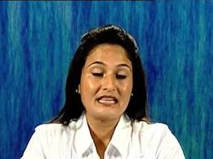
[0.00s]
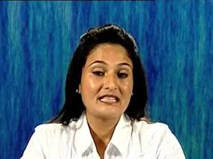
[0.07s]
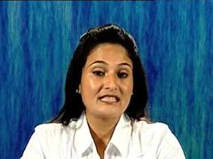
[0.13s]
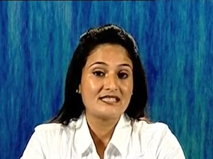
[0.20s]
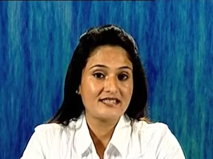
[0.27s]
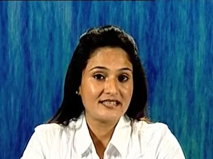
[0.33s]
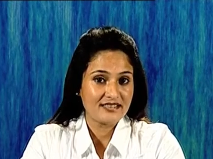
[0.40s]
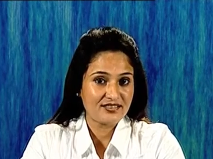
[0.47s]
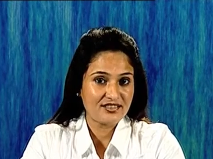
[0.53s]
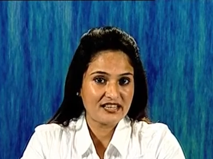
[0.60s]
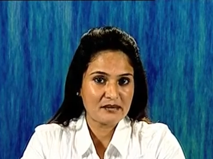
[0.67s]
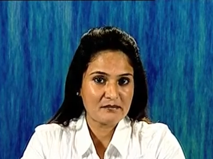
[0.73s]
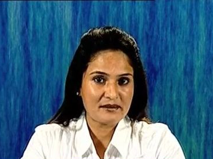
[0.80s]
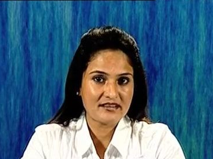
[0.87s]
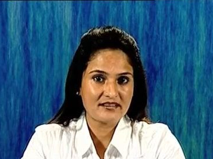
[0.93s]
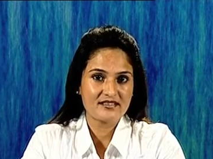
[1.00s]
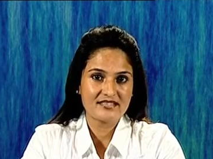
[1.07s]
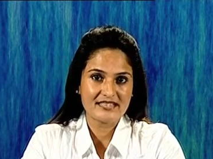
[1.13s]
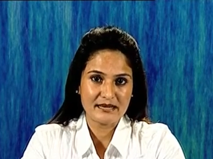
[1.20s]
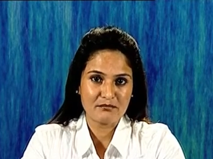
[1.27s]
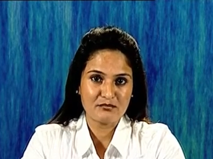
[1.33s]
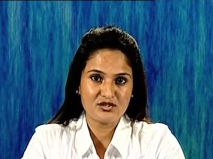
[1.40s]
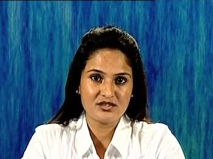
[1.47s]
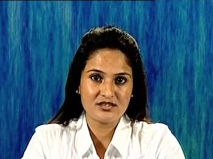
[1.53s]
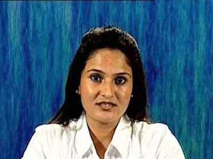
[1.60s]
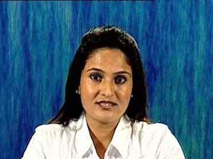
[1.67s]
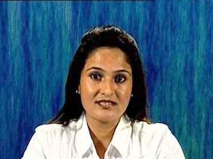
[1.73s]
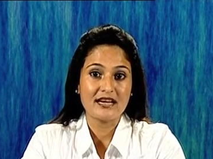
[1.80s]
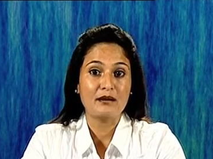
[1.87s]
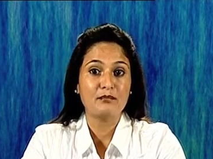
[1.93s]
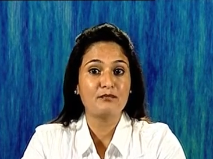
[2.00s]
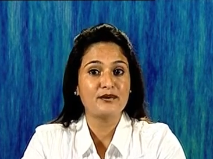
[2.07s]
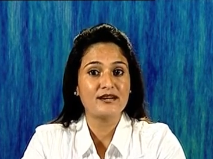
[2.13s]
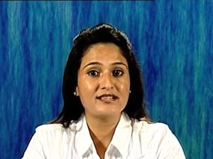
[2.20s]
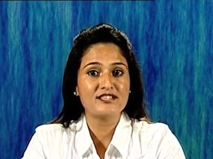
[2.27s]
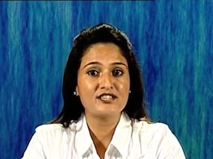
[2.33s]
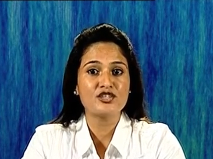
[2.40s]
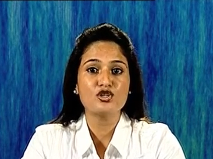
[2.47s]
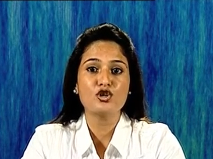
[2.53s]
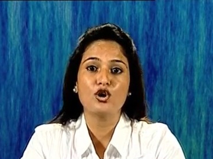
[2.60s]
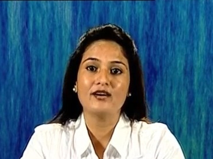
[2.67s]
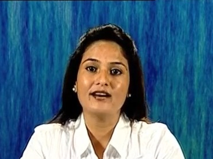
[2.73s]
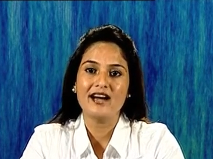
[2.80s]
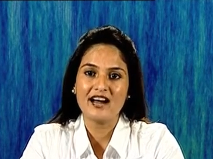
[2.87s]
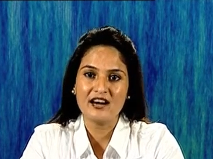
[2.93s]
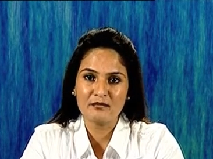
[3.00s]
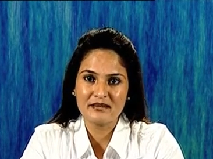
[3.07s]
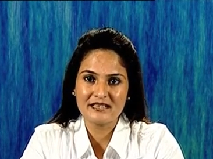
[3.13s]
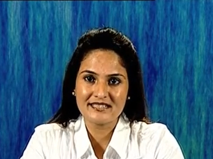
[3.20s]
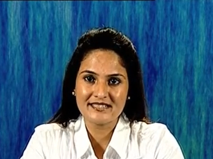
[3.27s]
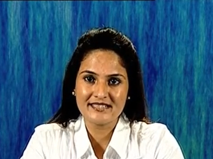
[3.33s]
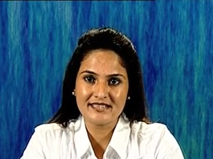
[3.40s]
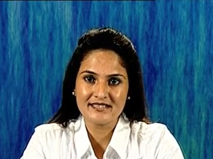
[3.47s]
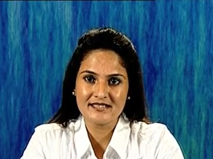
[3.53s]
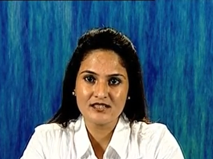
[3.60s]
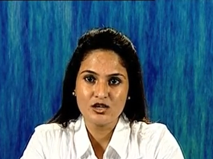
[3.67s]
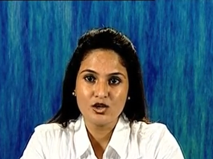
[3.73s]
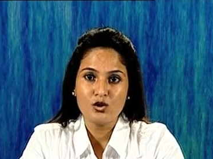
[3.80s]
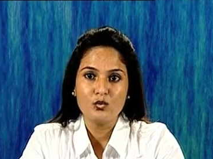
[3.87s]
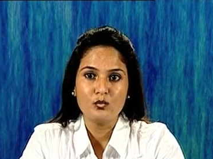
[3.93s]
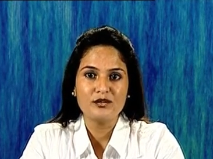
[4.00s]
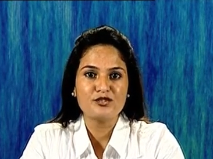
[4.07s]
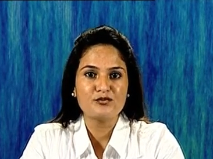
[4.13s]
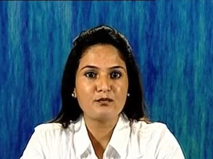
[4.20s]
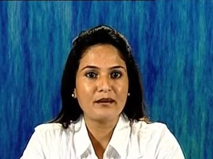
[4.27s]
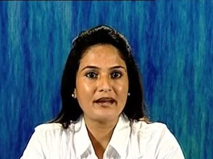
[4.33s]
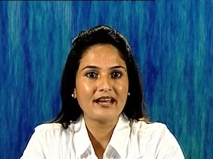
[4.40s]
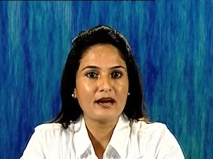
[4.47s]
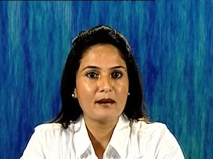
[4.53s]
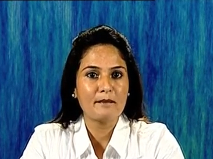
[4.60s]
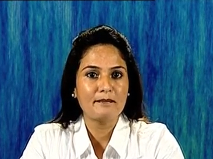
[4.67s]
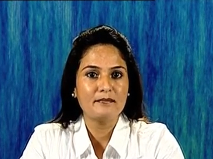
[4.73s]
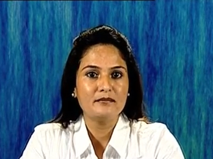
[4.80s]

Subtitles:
C3b receptors are present on RBCs which pick up